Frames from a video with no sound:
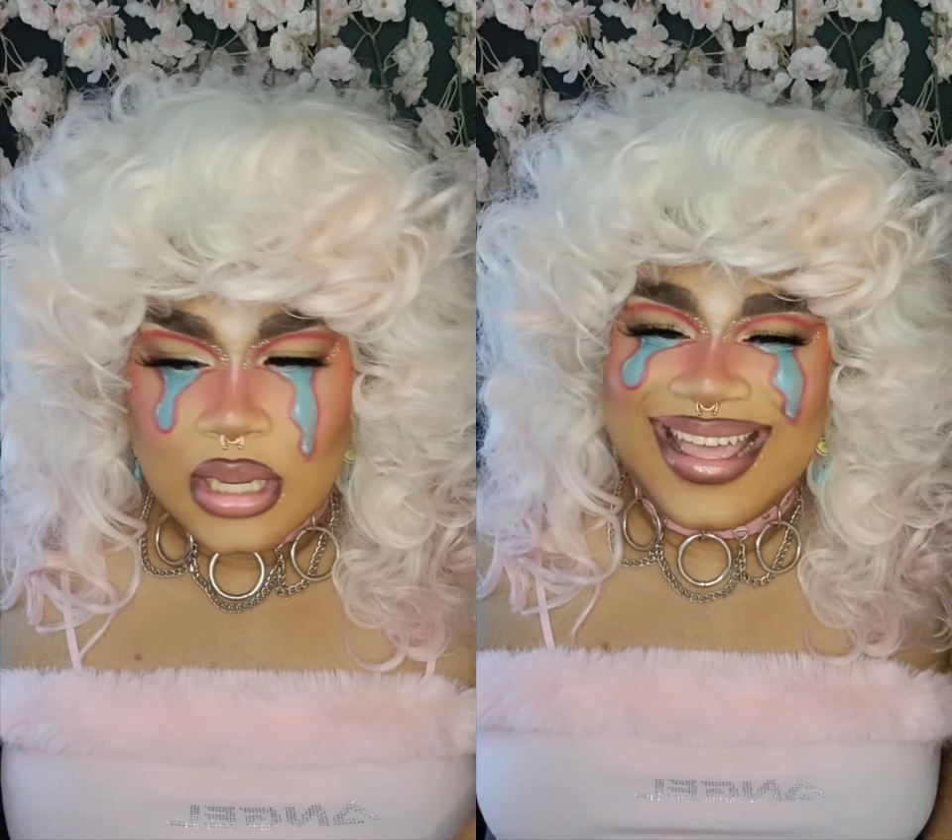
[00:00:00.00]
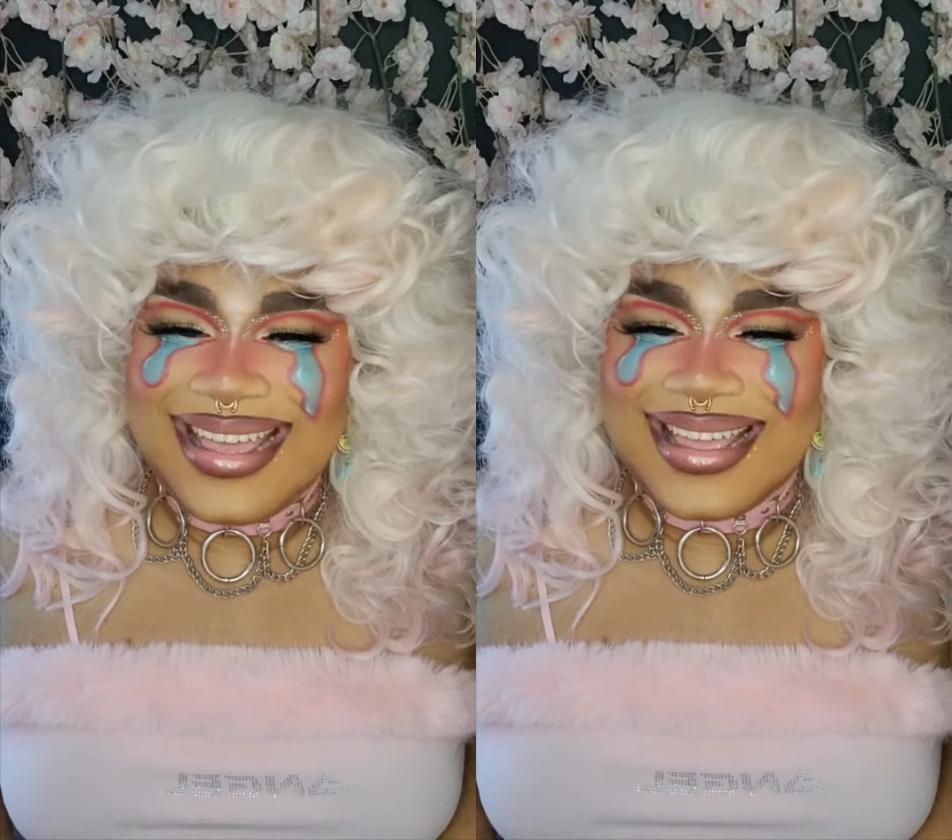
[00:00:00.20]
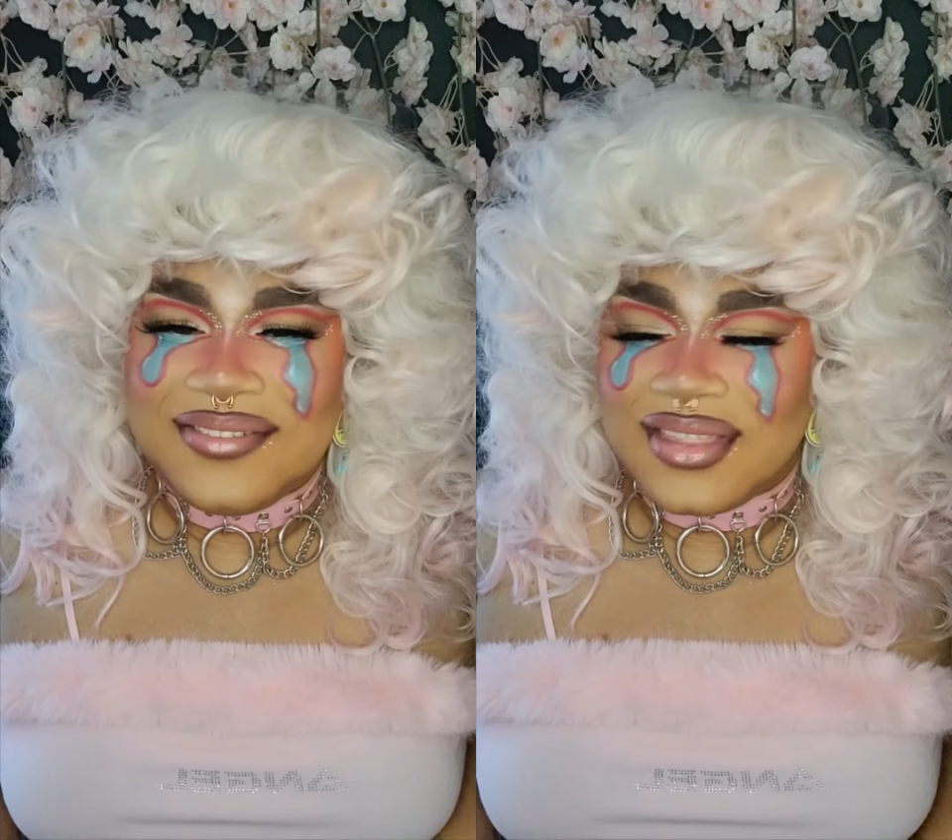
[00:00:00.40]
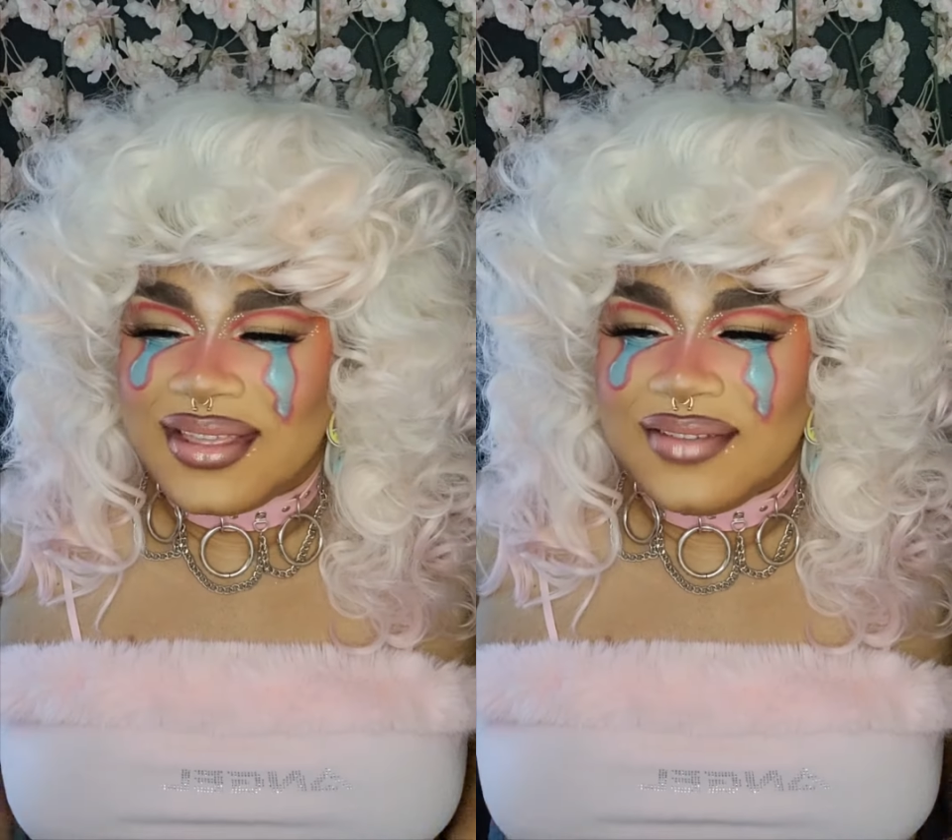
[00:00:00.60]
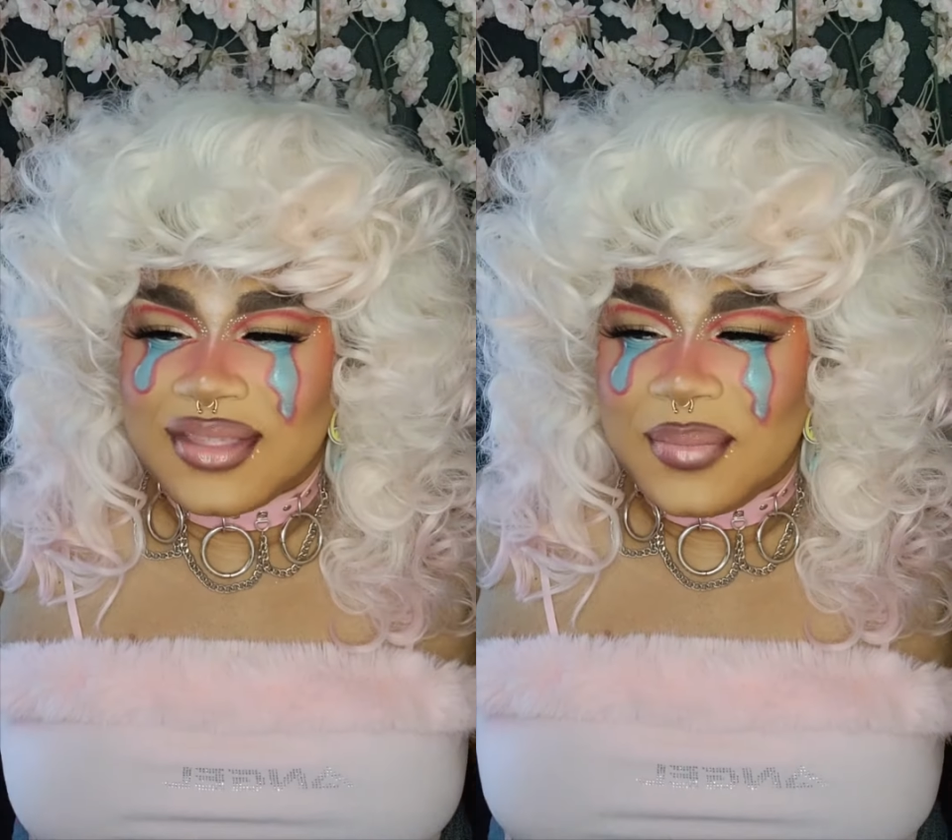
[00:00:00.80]
Like if
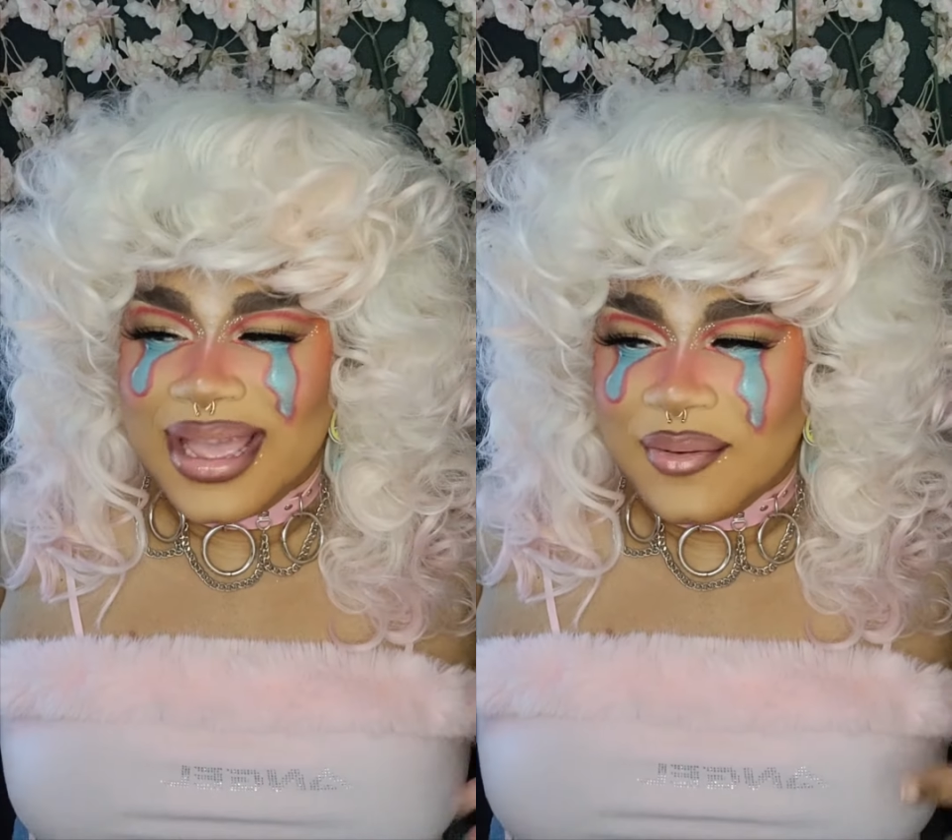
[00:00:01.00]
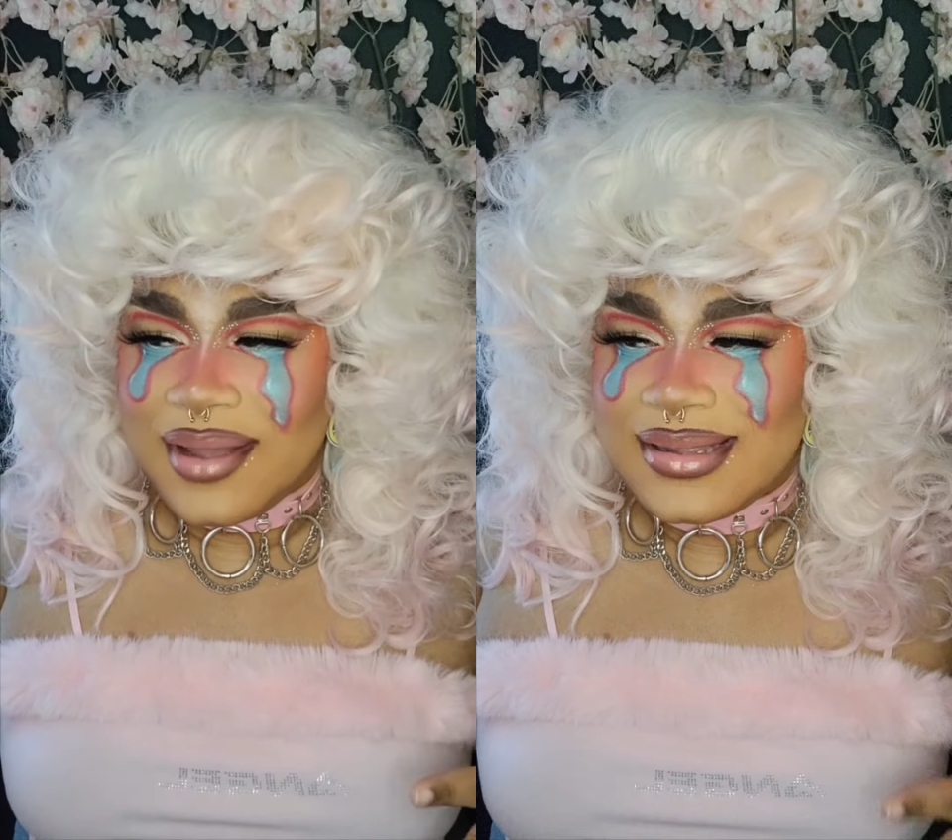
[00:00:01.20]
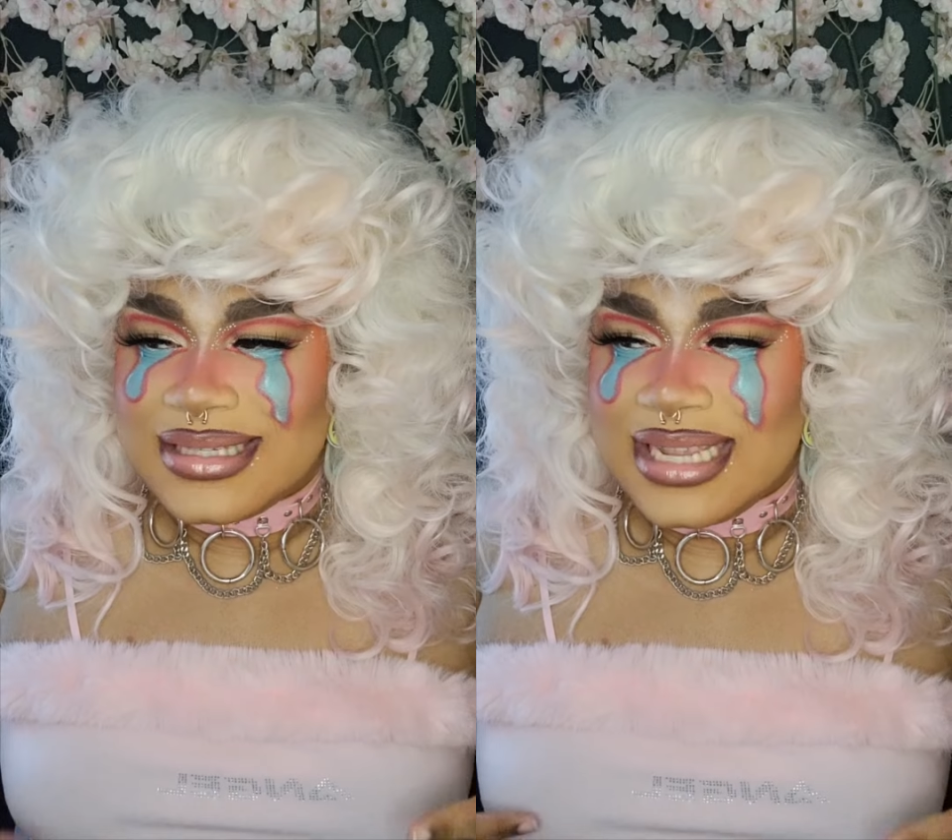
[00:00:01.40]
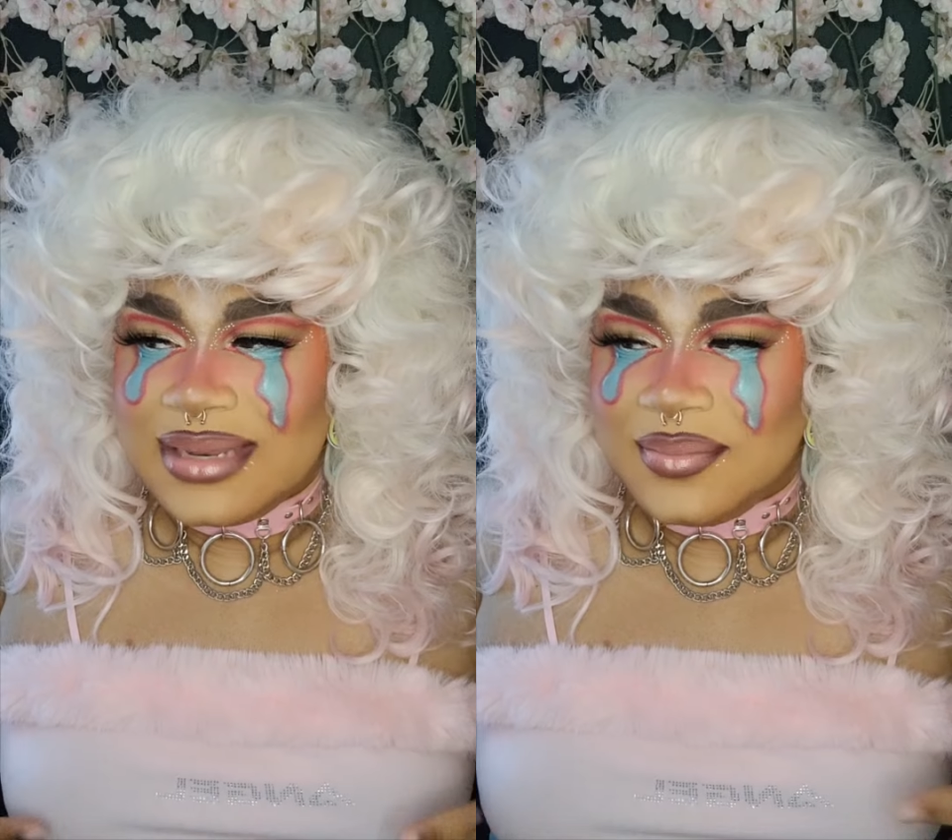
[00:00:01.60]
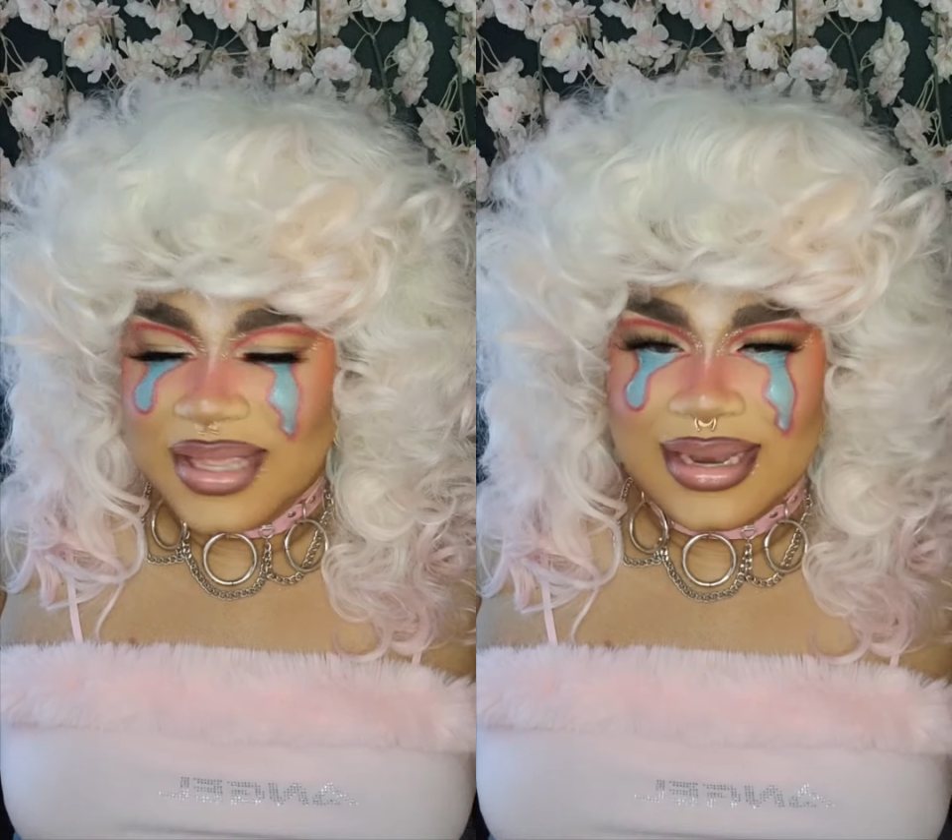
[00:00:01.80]
the backgrounds
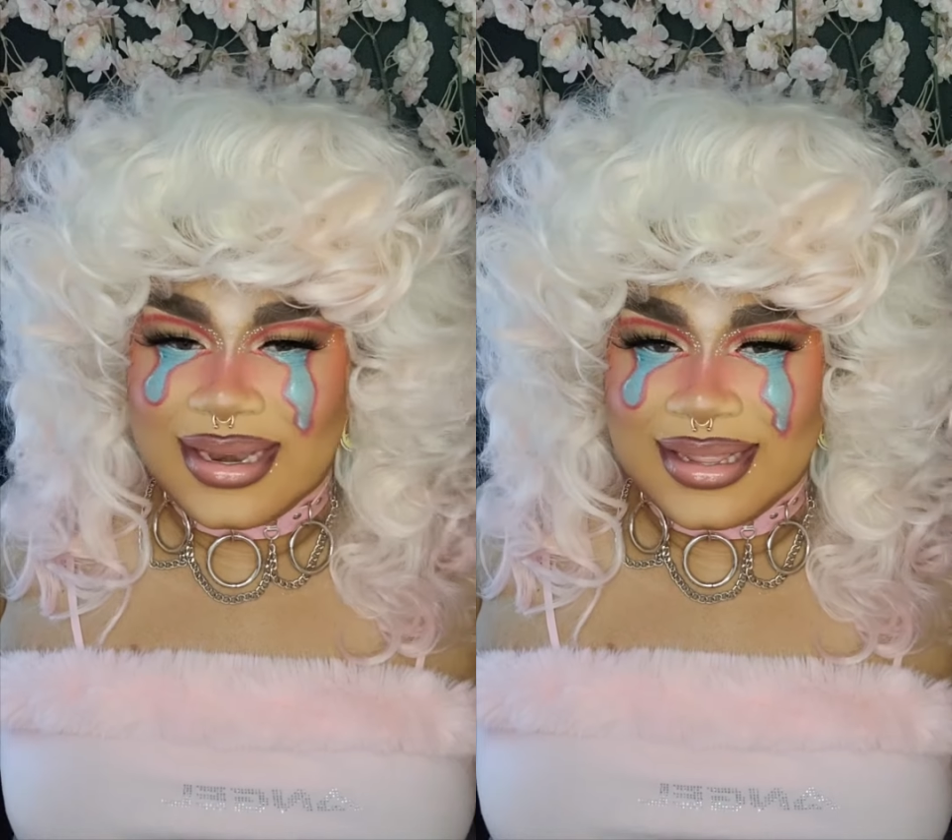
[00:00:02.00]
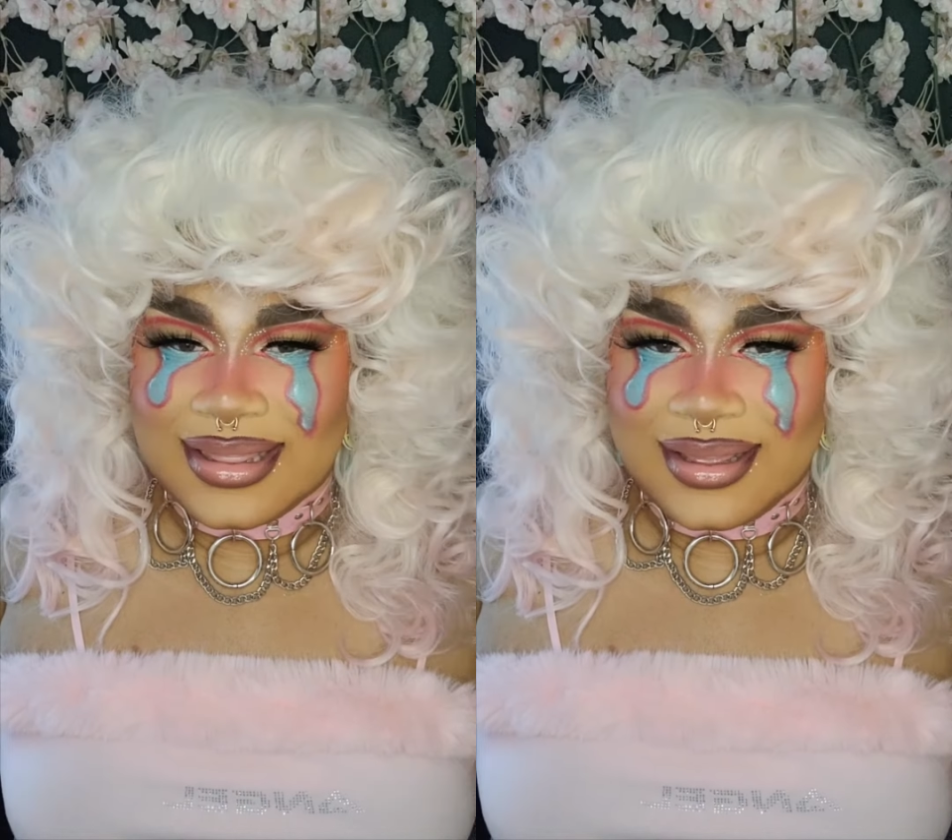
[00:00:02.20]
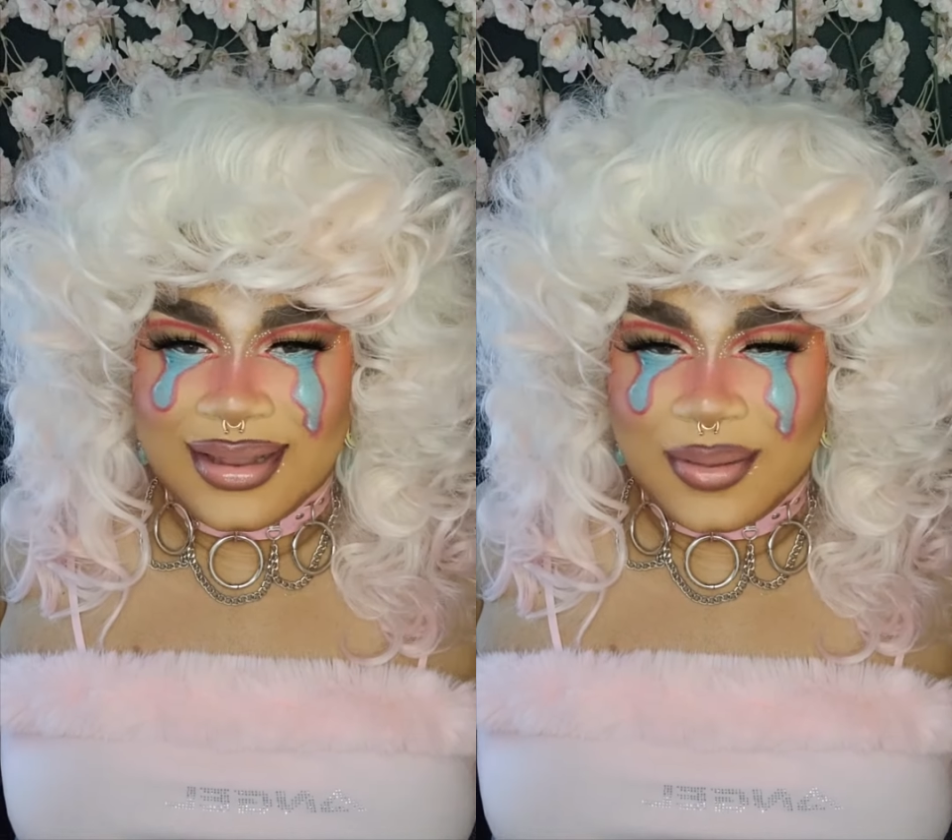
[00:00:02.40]
didn't mean anything,